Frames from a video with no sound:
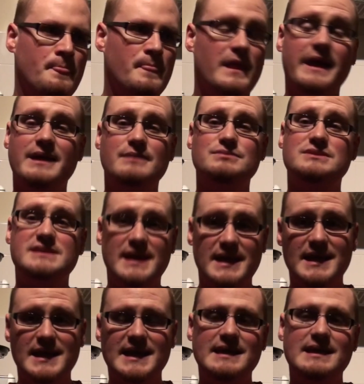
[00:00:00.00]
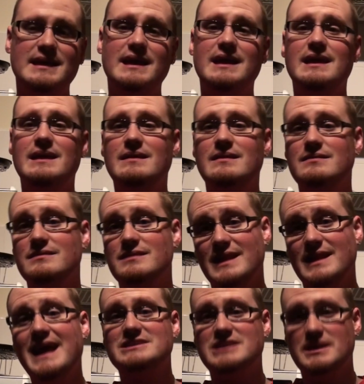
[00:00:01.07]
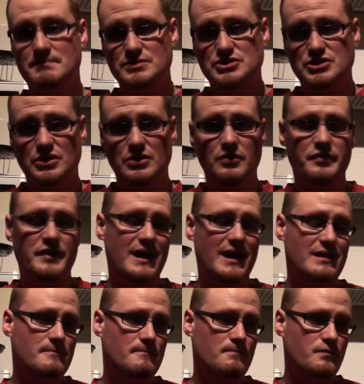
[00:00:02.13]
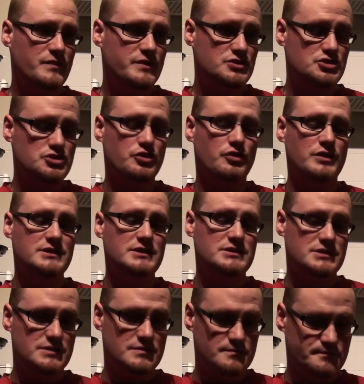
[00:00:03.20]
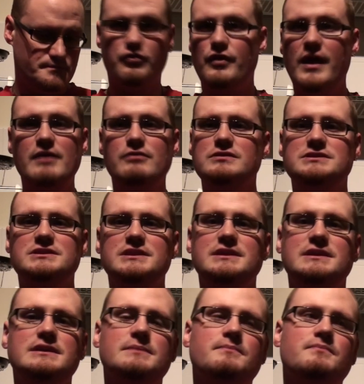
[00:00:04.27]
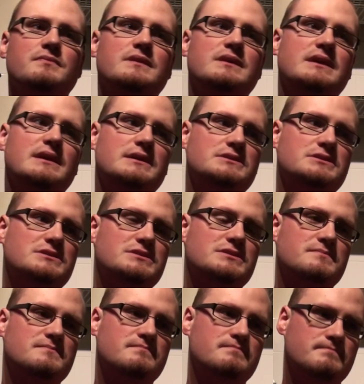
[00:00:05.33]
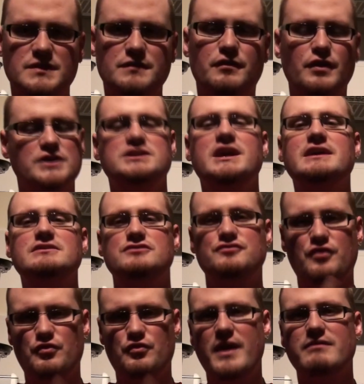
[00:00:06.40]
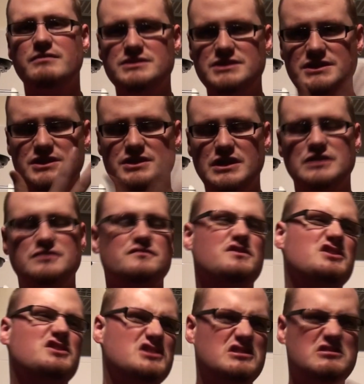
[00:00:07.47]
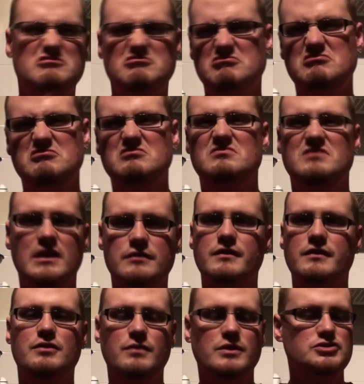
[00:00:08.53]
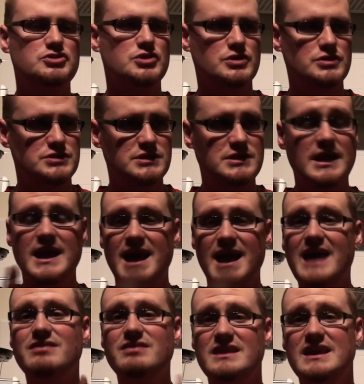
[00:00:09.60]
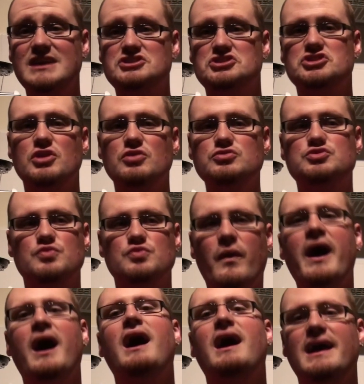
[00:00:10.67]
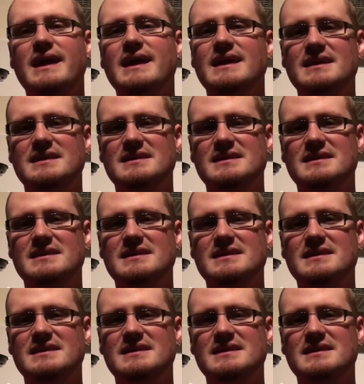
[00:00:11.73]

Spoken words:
I'm saying in the last episode, that the choice Rarity is the voice actress for Rarity in the Dutch version. Not very well chosen, and it shows why.